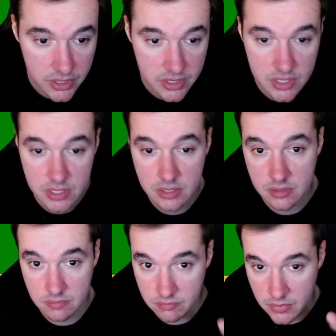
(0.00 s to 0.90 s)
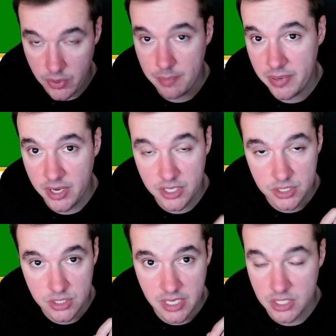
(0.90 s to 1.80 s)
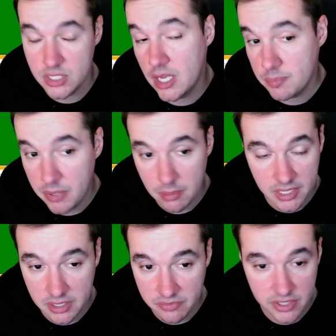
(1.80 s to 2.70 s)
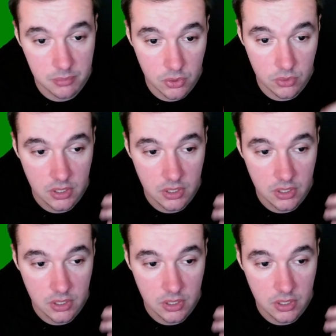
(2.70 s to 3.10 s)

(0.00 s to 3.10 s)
This is web page that's not publicly available,